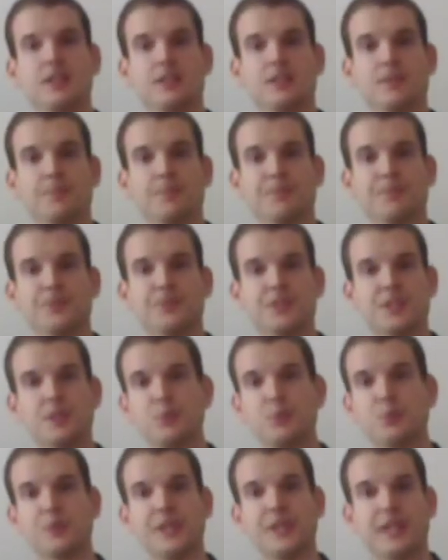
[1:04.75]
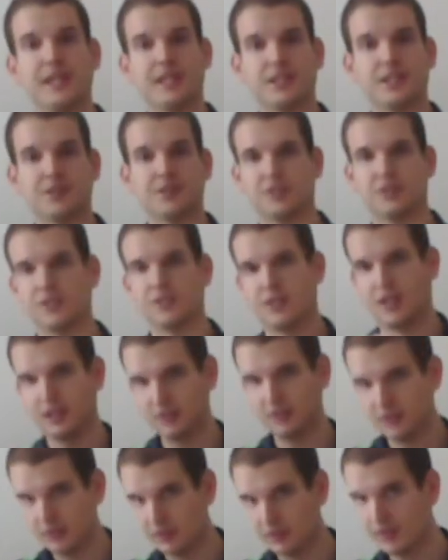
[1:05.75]
And if we add
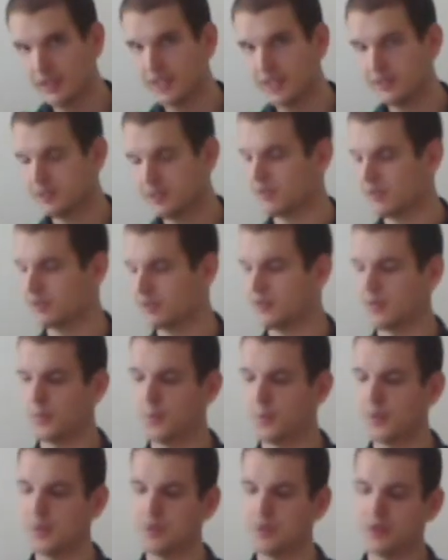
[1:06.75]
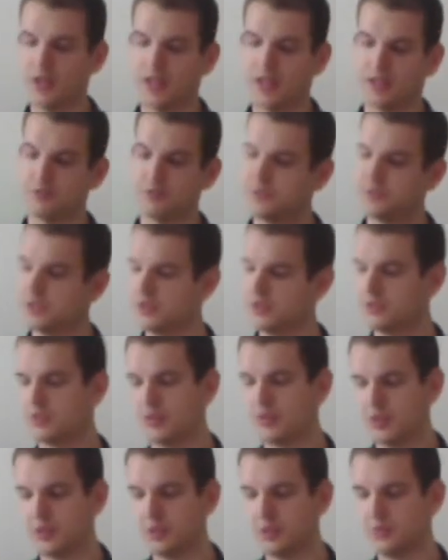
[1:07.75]
another grid, we will have
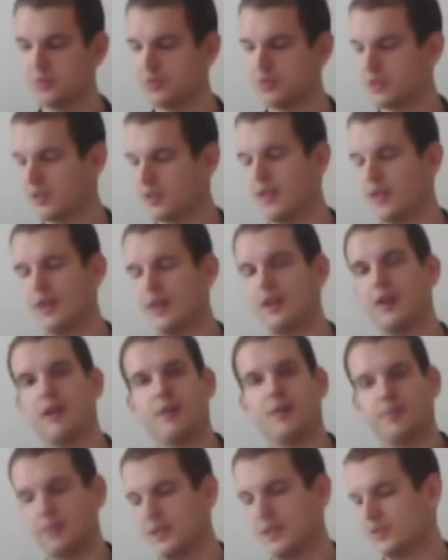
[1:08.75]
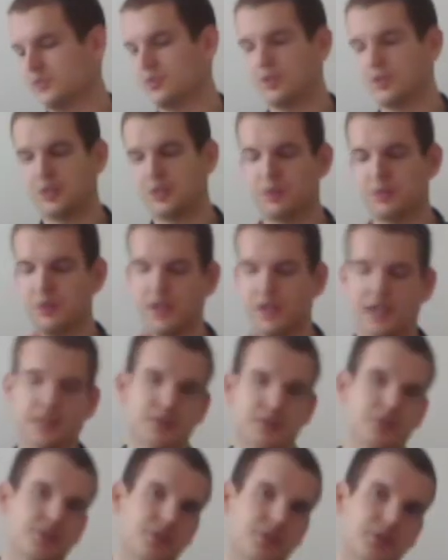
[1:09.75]
tetrode, pentode,
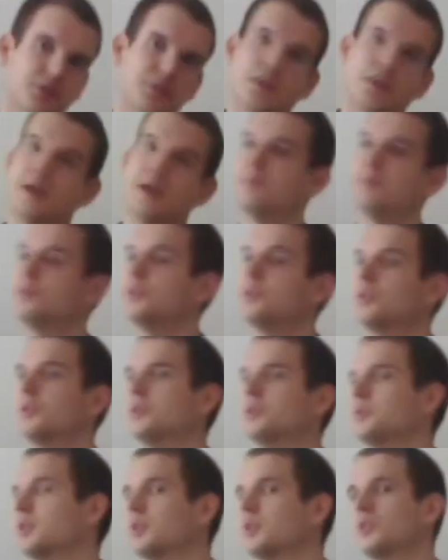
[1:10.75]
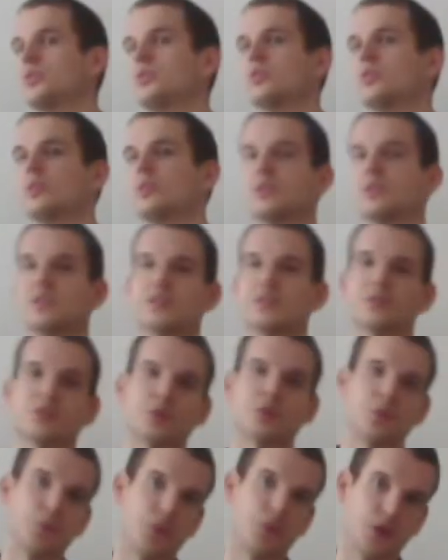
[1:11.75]
hexode, heptode, octode, and
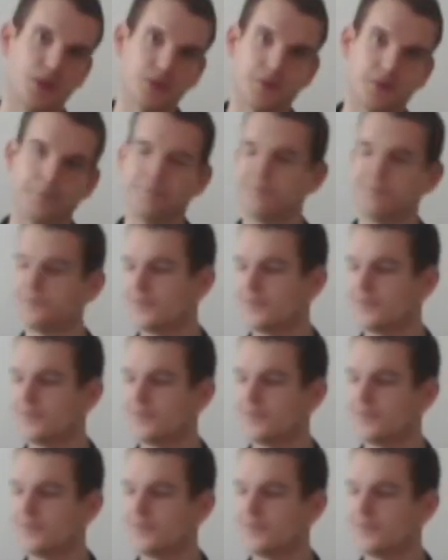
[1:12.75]
so on.